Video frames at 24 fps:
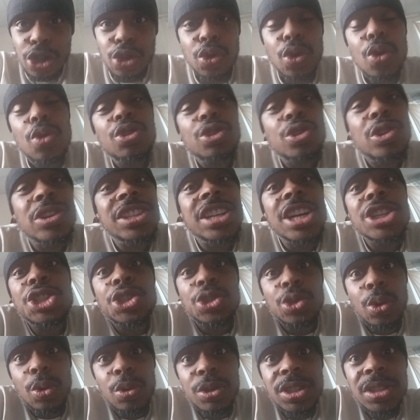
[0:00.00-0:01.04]
true
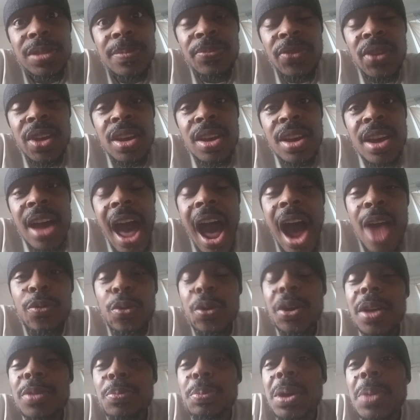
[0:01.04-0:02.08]
traditionals.
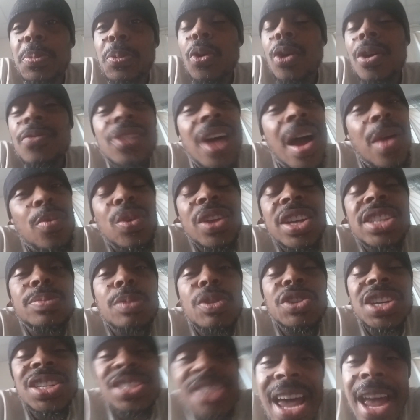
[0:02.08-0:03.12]
African people are not really
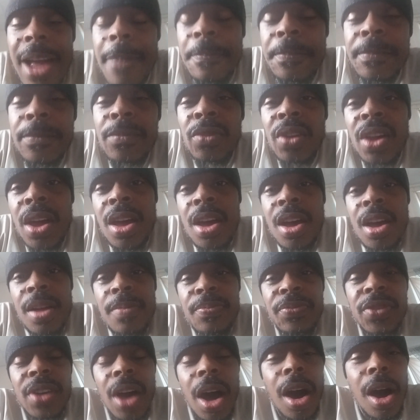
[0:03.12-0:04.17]
supposed to date.
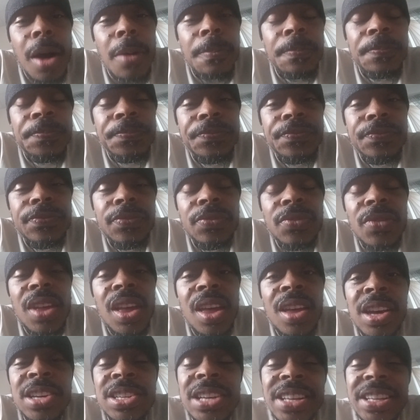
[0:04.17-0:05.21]
It's
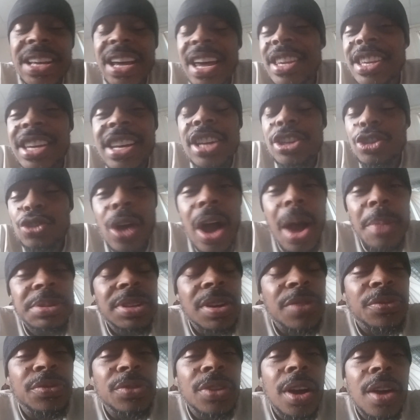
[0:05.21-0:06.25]
like the Indian tribes
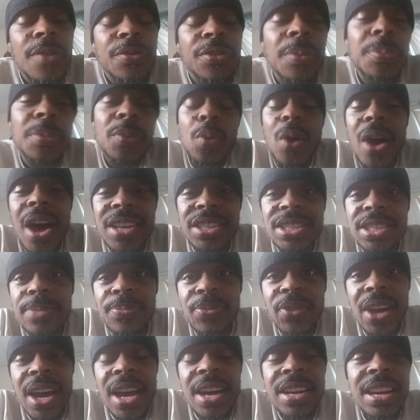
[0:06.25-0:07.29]
from the West,
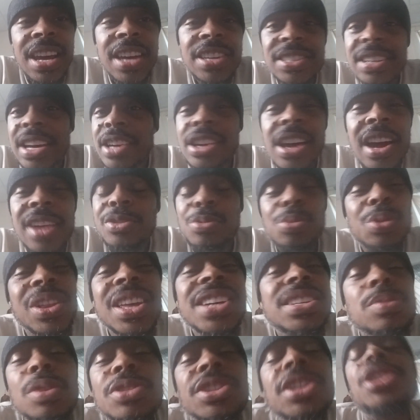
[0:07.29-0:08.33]
okay, and East. They're not
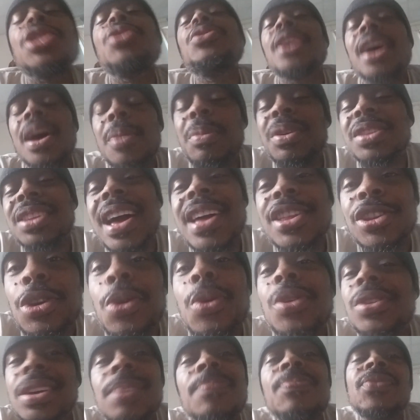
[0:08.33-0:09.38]
really supposed to do that, but they
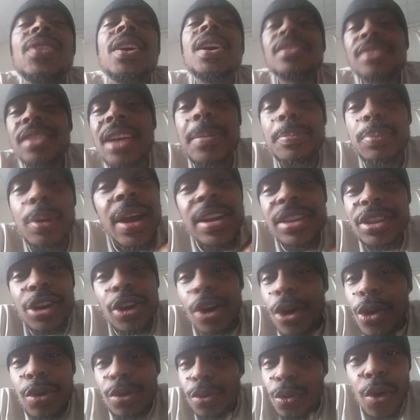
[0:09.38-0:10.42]
do it. They break their
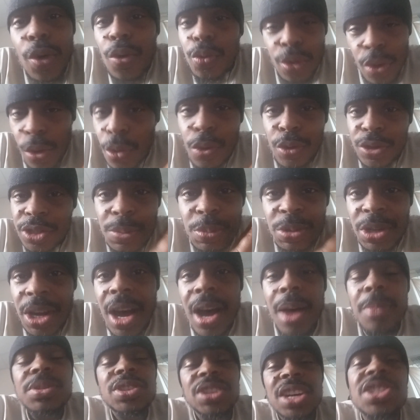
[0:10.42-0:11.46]
own rules
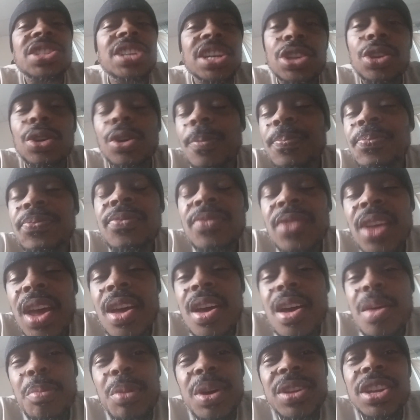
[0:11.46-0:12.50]
sometimes. Yes, they do.
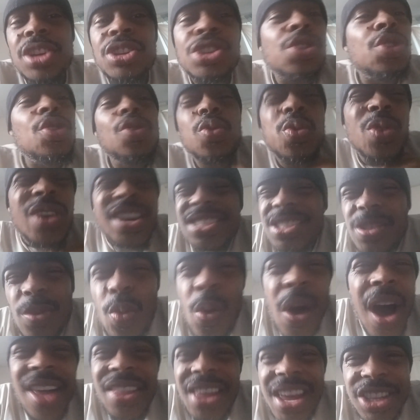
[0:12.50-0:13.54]
But the true reason
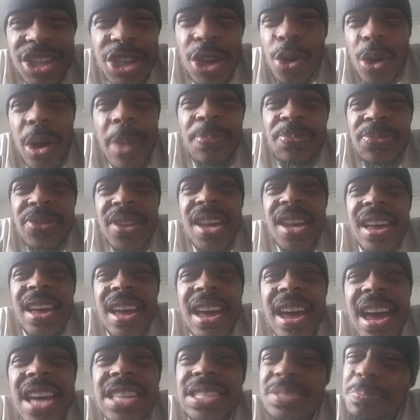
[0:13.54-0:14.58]
why they do it
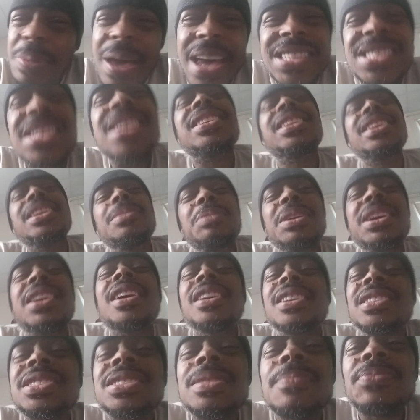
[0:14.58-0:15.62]
is basically
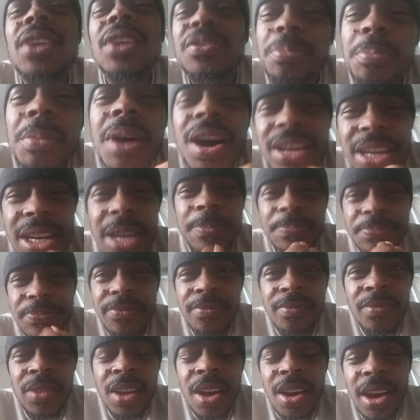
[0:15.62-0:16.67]
because of money,
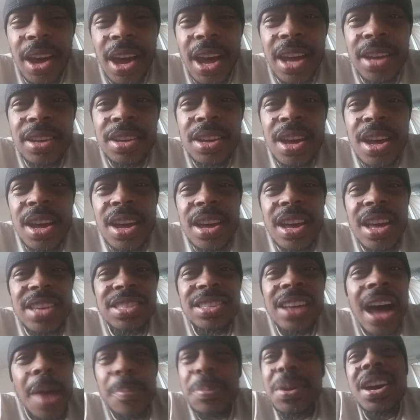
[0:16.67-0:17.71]
okay?
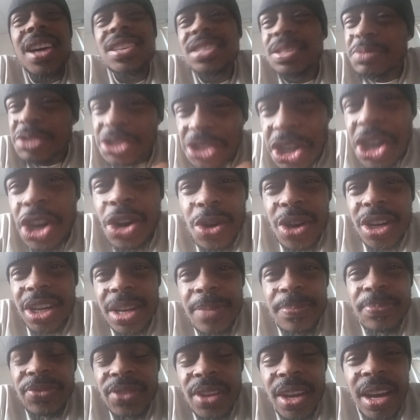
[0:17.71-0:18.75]
It's not because of
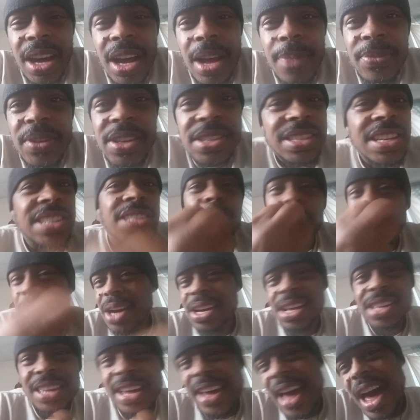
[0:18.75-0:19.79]
security, okay? It's just
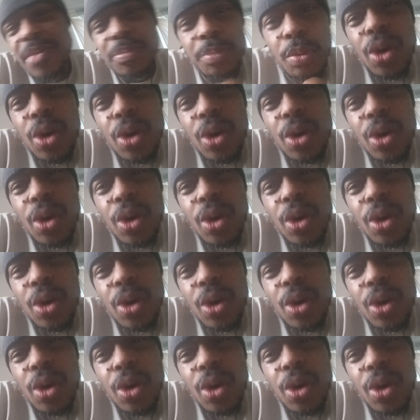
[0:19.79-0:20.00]
money. They have